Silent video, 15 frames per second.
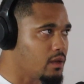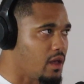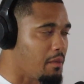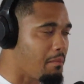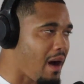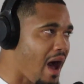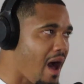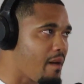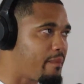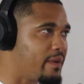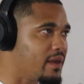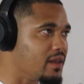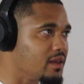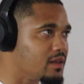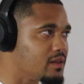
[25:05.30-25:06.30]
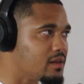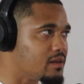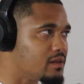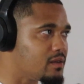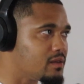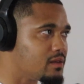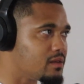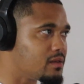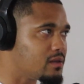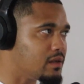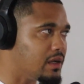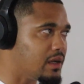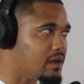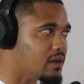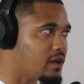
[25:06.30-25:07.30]
in my opinion,
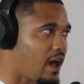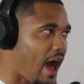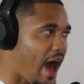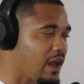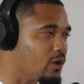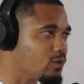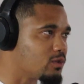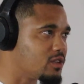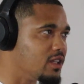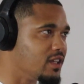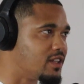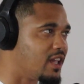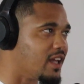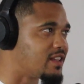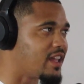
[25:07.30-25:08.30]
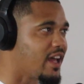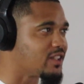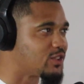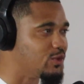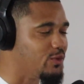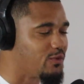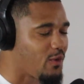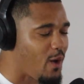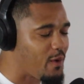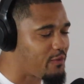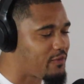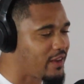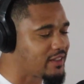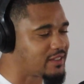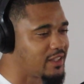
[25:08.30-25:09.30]
I don't think that that's too far
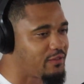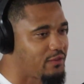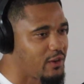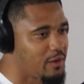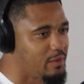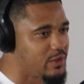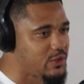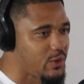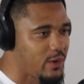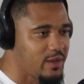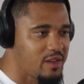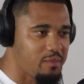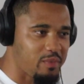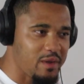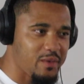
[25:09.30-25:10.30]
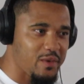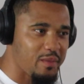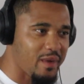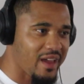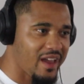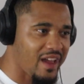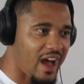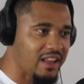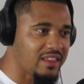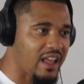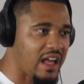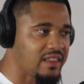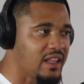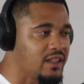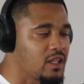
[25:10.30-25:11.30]
fetched for the majority of people, man. Right,
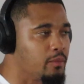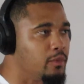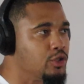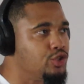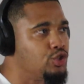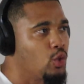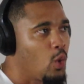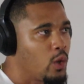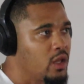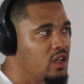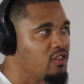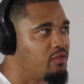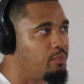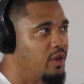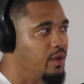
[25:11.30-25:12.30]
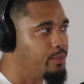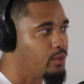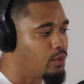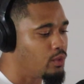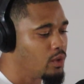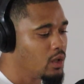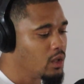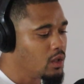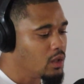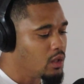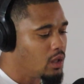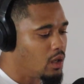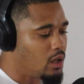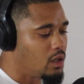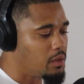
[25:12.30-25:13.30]
I, man. I, think the majority of people,
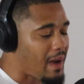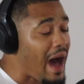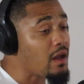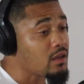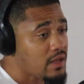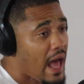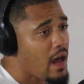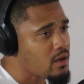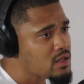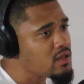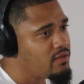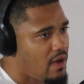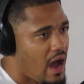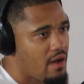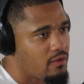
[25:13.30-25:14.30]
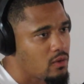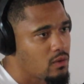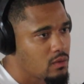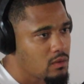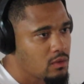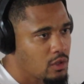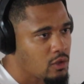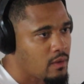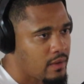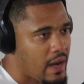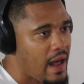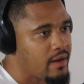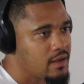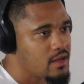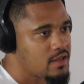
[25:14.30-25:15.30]
um, out of out of survival, yeah. you know, and
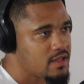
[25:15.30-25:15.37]
out of yep.